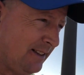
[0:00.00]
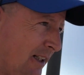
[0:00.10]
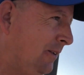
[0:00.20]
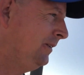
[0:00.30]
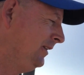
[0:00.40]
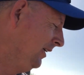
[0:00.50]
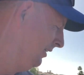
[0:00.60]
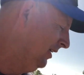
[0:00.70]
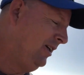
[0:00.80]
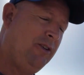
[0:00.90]
So
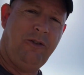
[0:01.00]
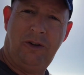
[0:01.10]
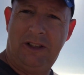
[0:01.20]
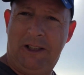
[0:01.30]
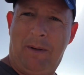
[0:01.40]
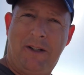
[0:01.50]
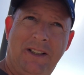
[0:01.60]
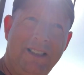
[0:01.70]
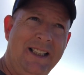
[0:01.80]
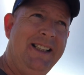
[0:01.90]
unfortunately, he's back on
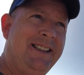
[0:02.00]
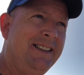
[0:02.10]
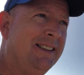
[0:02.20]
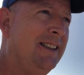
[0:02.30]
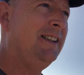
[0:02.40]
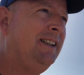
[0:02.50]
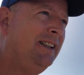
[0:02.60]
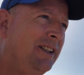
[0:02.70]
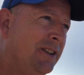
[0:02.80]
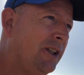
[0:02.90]
his lead,
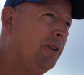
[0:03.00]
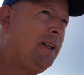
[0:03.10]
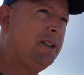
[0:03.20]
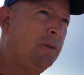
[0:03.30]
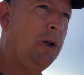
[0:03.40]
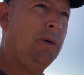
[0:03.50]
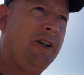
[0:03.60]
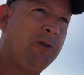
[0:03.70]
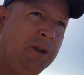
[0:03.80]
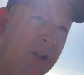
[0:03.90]
so the rest of the walk will
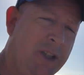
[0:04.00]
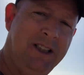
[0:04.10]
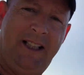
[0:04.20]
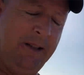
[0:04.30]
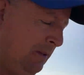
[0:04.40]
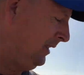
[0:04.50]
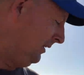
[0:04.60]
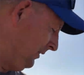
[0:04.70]
have to be done on his lead, mate.